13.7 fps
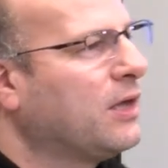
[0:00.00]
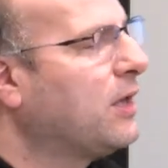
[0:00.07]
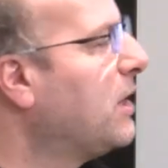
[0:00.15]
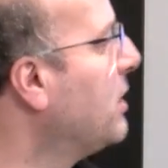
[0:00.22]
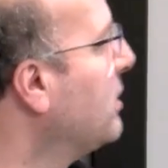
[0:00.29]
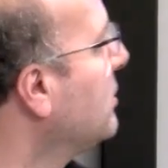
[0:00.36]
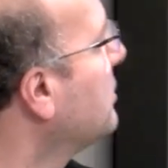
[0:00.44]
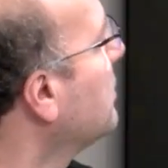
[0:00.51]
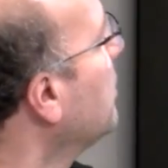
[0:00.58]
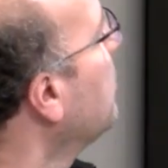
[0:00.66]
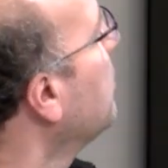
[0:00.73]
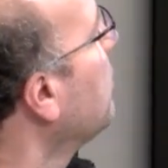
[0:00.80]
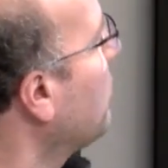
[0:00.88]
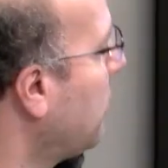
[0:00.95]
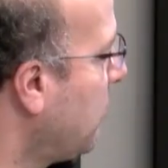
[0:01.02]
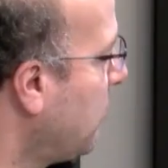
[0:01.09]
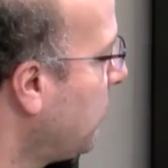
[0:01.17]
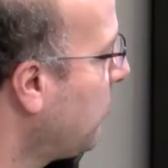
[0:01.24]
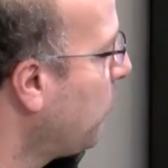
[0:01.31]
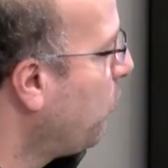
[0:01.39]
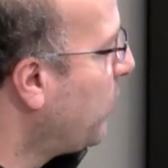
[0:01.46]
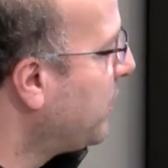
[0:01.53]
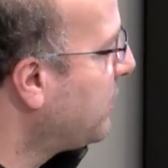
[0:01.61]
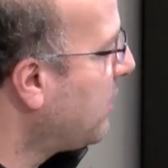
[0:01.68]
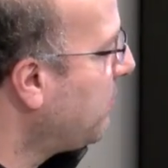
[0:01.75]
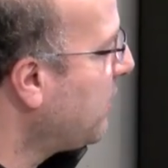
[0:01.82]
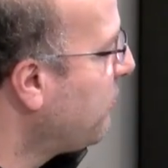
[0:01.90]
and uh,
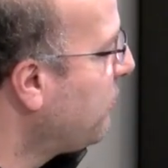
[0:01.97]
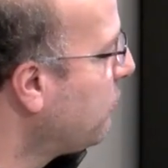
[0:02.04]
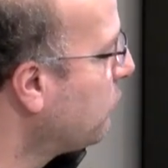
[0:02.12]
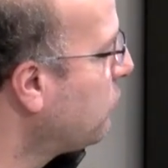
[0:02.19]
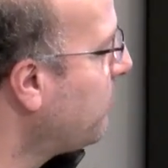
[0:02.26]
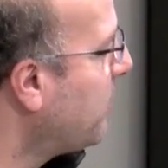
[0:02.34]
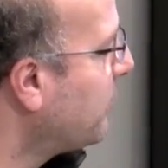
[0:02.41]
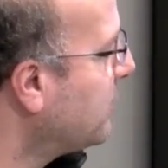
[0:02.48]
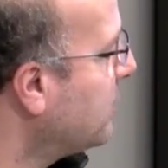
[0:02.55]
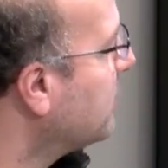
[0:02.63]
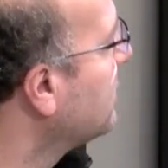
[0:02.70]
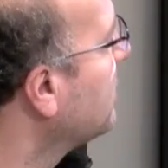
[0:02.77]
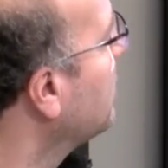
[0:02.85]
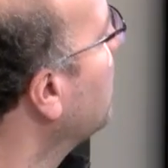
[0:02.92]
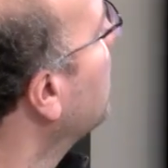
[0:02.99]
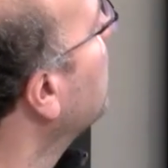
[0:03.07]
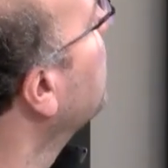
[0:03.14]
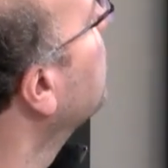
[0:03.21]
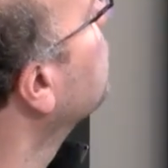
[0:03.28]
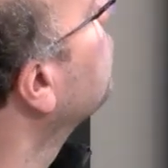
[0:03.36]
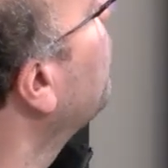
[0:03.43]
what are my thoughts about it.